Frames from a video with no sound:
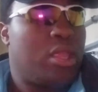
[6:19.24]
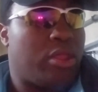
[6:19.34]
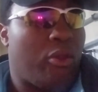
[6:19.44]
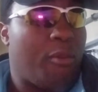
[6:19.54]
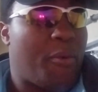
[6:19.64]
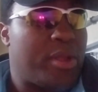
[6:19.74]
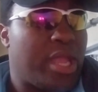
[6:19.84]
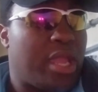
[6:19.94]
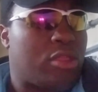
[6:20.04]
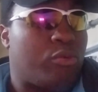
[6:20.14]
Derrick
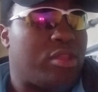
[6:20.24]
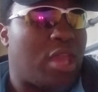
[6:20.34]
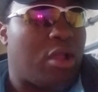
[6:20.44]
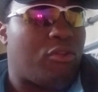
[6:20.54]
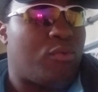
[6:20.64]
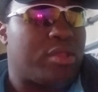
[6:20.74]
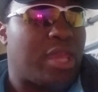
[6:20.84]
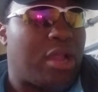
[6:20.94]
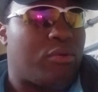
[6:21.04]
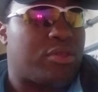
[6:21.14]
Barnett, 3 tackles, 1
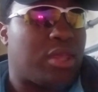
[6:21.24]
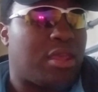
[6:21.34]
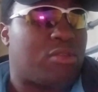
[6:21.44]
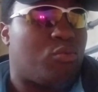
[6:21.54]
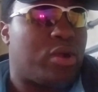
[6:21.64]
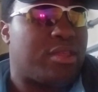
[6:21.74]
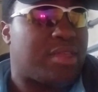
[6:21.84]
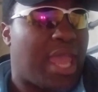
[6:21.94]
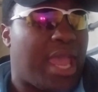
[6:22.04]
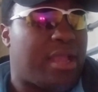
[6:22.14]
tackle assist, 1
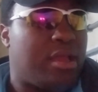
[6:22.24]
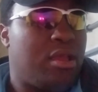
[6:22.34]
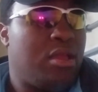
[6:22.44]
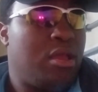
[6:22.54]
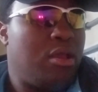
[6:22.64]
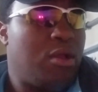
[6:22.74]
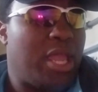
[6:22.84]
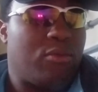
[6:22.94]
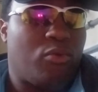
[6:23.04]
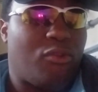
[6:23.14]
sack,
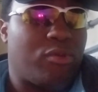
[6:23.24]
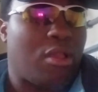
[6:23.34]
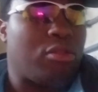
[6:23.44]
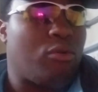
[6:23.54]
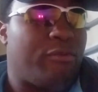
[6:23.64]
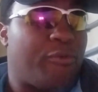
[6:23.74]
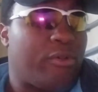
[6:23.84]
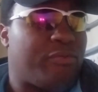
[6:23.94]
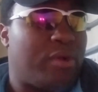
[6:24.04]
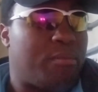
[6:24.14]
which was also a
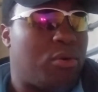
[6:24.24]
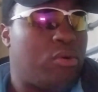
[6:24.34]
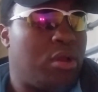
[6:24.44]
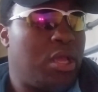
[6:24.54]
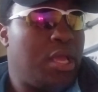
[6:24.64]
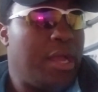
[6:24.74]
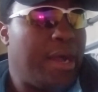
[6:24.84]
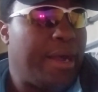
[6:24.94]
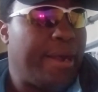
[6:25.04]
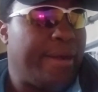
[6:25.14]
forced fumble.
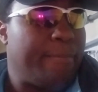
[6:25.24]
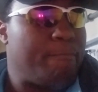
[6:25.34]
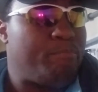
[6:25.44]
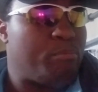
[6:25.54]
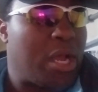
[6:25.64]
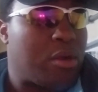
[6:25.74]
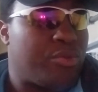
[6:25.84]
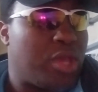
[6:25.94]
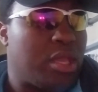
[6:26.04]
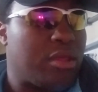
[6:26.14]
Malcolm
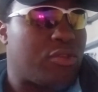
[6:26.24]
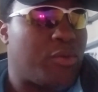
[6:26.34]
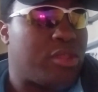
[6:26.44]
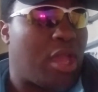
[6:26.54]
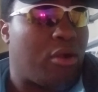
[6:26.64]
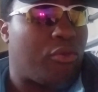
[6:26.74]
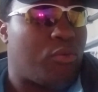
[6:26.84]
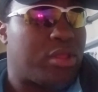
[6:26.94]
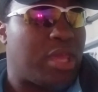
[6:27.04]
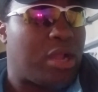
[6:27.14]
Jenkins, 3 tackles,
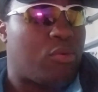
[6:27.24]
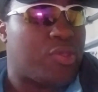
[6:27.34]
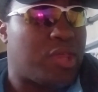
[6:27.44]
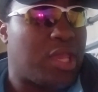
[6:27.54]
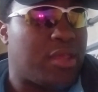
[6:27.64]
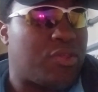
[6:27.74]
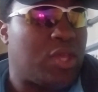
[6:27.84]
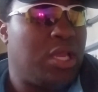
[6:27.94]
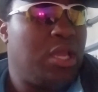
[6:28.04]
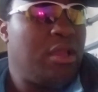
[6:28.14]
1 tackle assist.
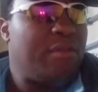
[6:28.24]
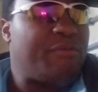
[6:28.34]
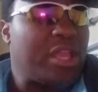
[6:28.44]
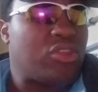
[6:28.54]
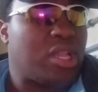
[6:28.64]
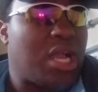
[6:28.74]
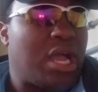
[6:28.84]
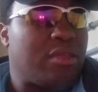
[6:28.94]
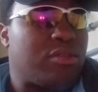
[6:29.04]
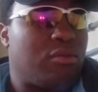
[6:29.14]
Fletcher
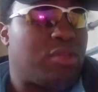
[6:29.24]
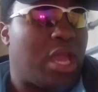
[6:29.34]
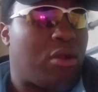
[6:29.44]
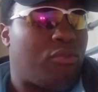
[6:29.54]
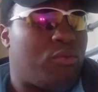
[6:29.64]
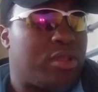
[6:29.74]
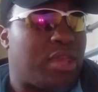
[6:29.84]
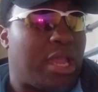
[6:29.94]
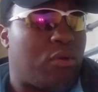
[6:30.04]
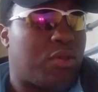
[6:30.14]
Cox, 2 tackles, 1
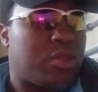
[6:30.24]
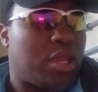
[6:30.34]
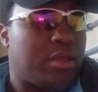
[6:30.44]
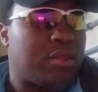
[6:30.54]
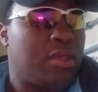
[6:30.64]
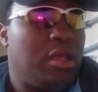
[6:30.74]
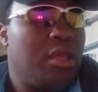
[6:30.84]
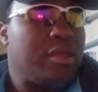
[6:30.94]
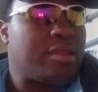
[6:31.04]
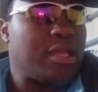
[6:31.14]
tackle assist.
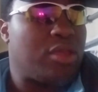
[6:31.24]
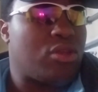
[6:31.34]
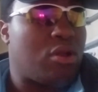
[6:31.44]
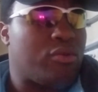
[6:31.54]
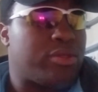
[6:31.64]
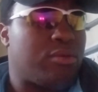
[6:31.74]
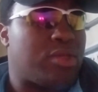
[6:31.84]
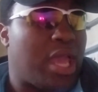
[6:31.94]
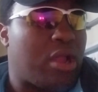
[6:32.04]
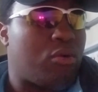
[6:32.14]
Sidney Jones, 2
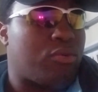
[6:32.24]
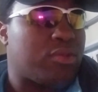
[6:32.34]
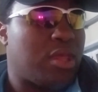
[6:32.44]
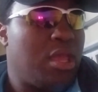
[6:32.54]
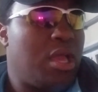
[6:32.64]
tackles.